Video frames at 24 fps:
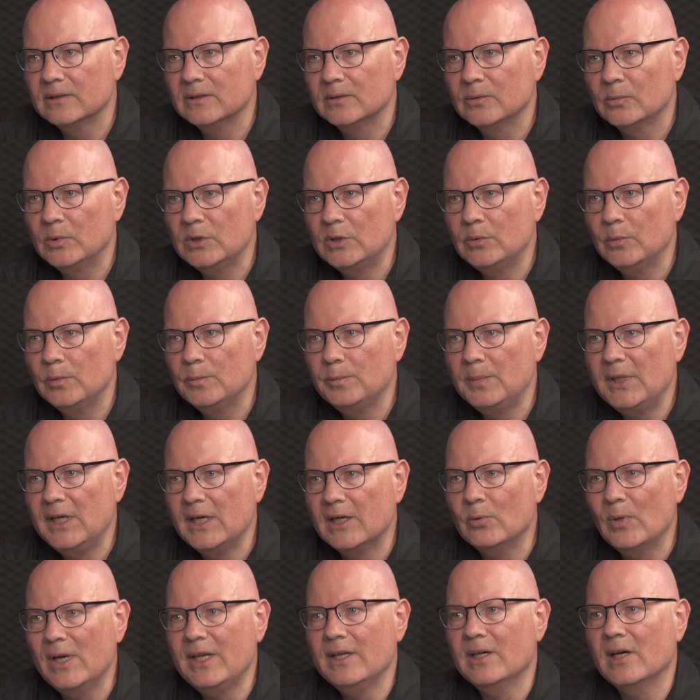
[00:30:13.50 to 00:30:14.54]
which would be a
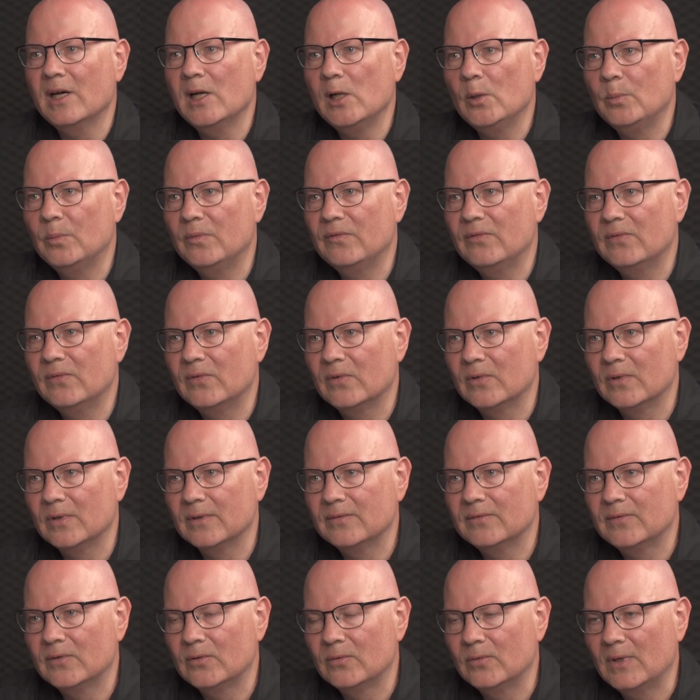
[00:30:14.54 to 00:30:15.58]
great help
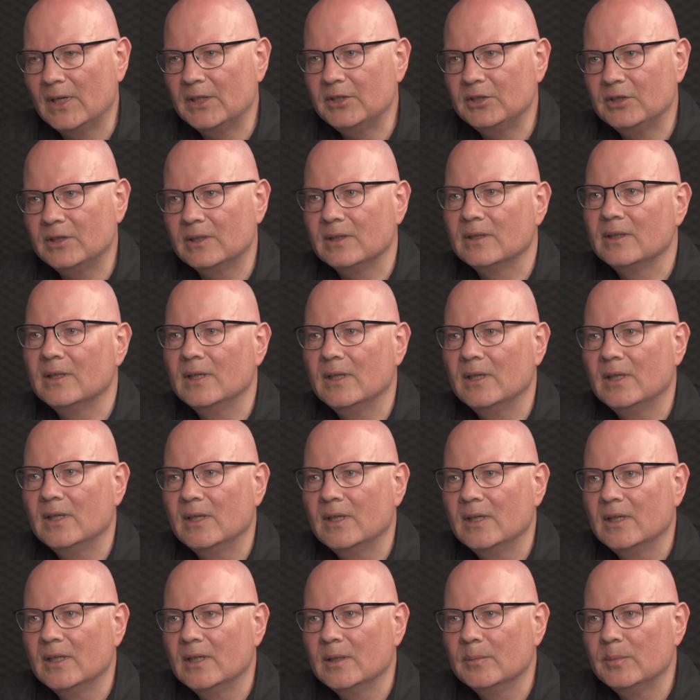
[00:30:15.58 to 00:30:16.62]
for Russia,
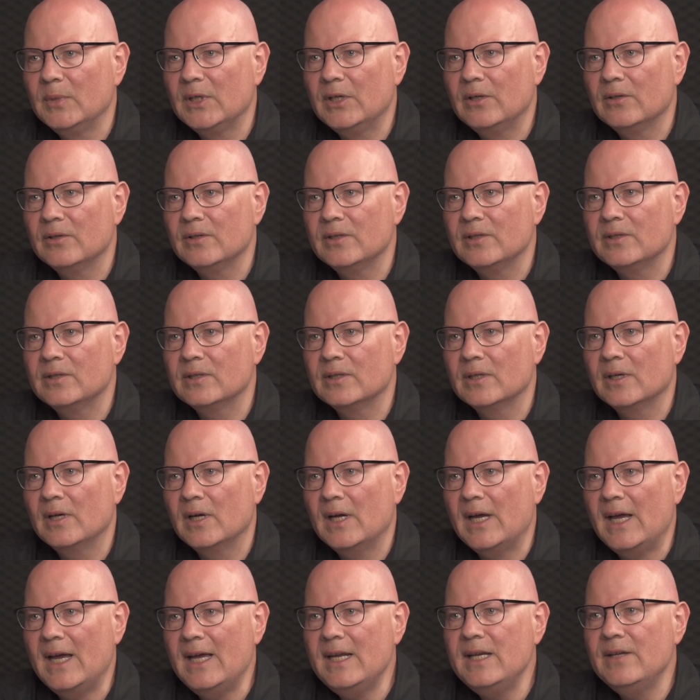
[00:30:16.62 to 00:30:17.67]
because
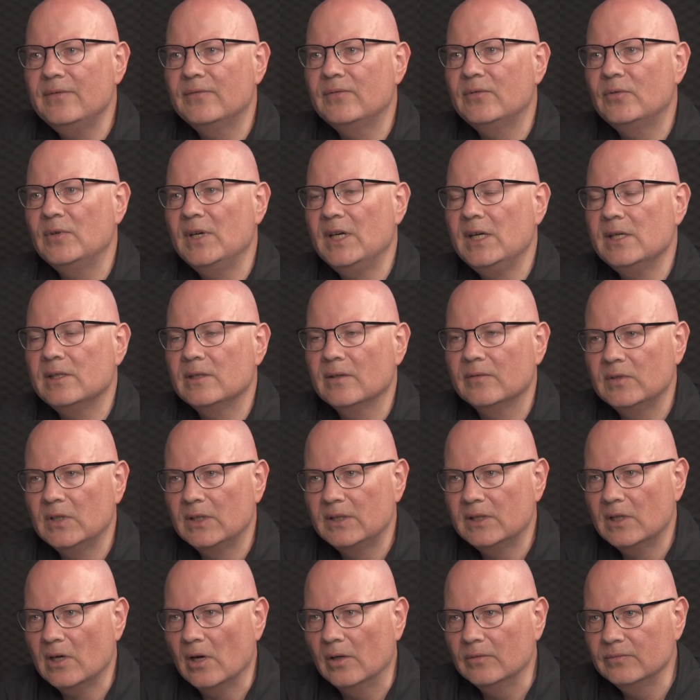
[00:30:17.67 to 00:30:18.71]
any freeze of
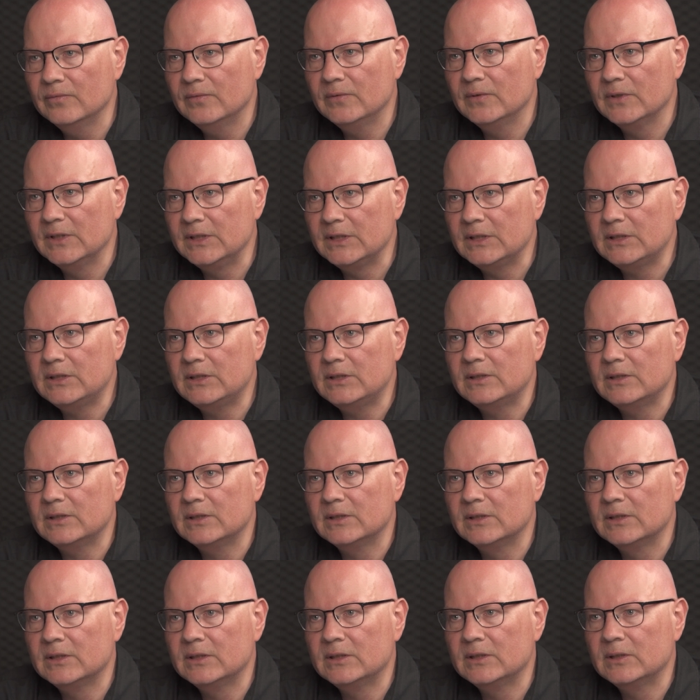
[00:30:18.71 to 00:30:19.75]
that conflict
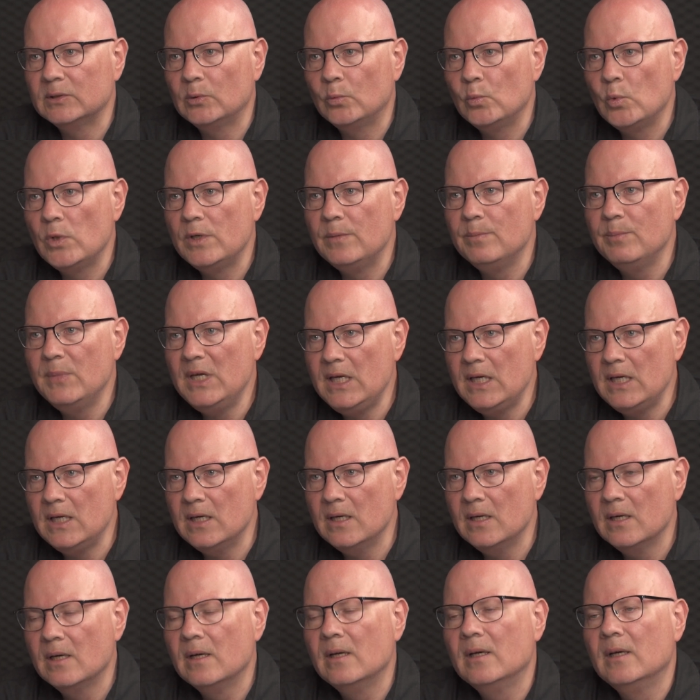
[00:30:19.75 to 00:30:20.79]
would
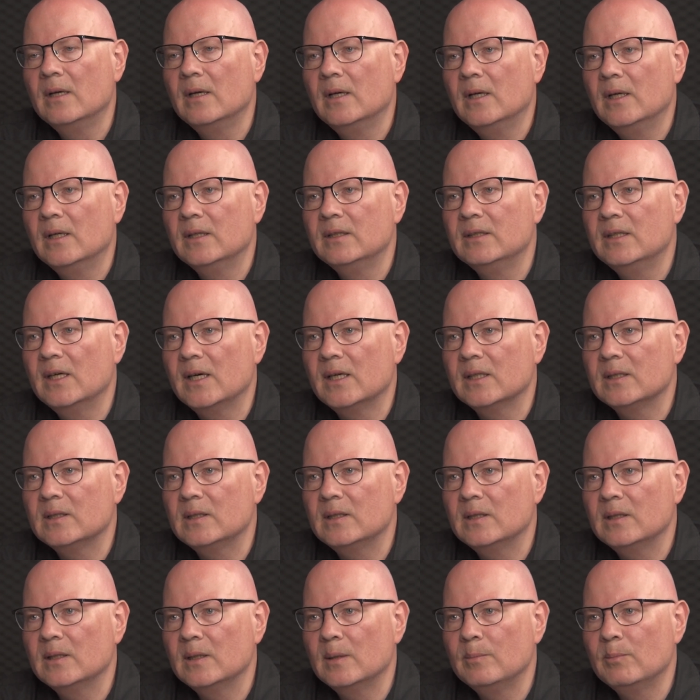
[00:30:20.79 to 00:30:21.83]
mean
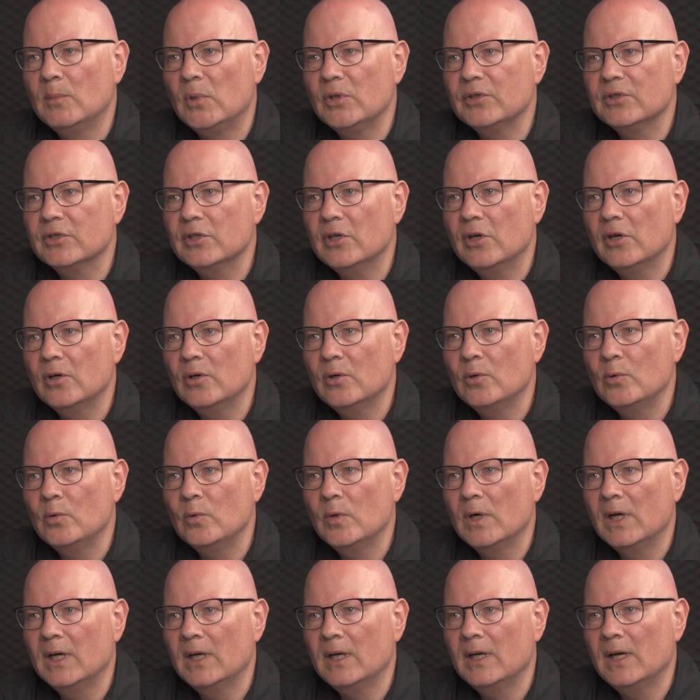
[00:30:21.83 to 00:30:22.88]
that
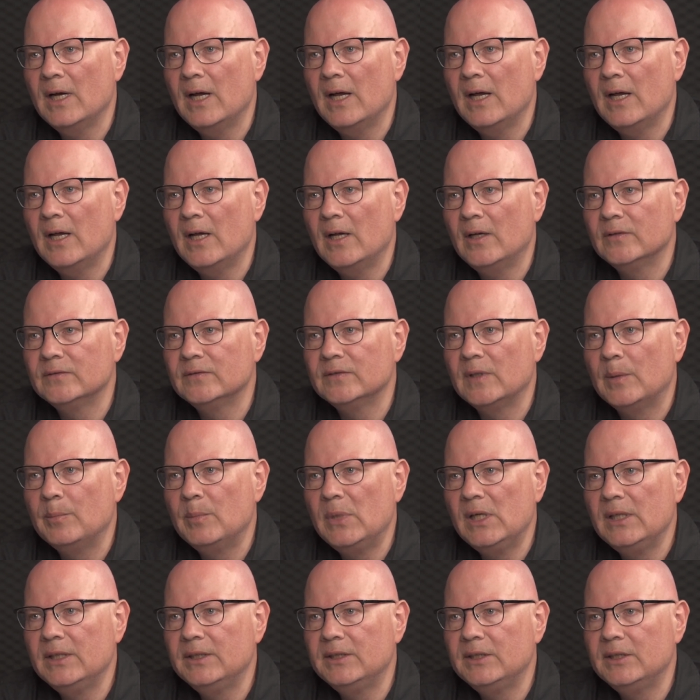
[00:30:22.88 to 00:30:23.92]
Moscow have
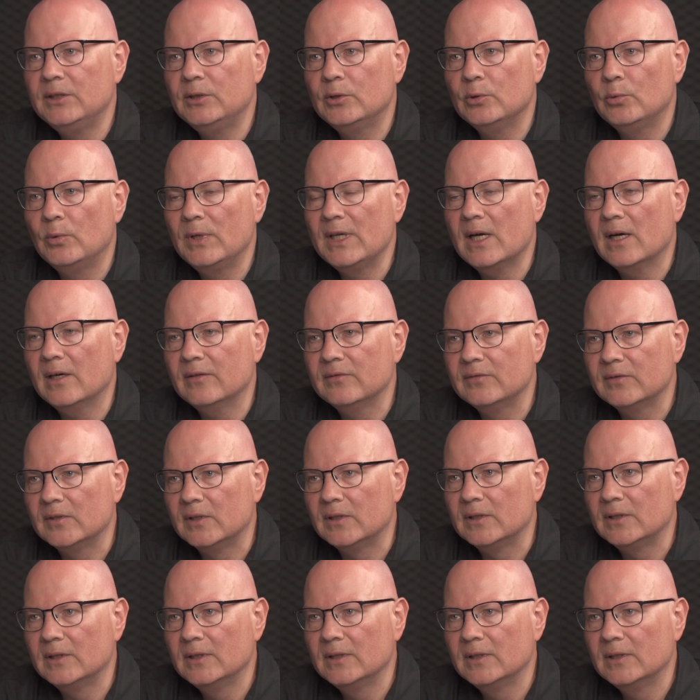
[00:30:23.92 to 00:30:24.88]
ability to recover.